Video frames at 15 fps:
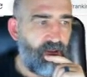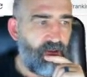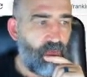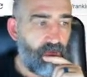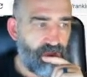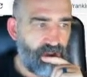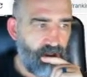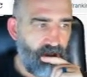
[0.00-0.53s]

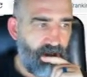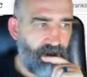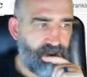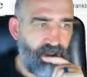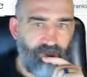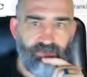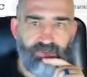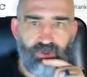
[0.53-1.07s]
well,
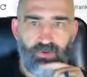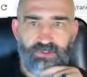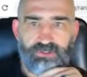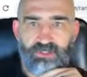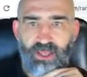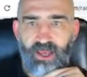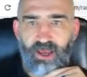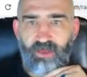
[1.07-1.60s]
Tim Tszyu is
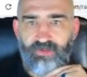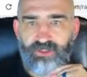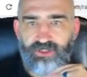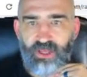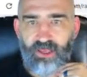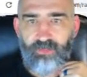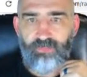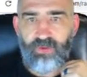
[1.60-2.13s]
now the
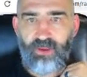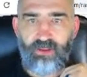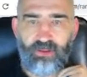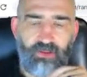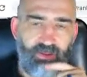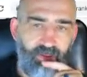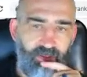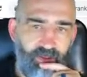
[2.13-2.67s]

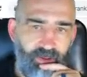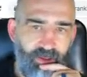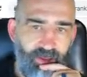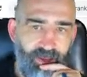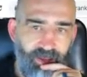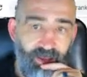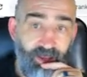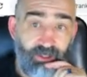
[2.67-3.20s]
champion.
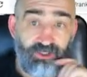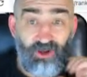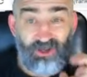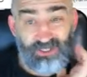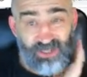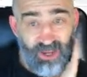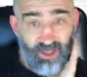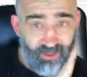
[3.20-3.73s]

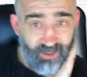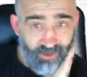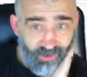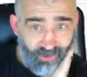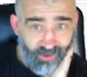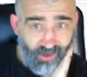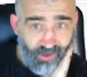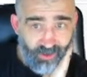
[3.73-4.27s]
Josh Kelly,
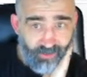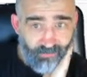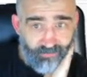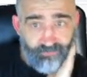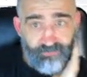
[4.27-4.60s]
okay.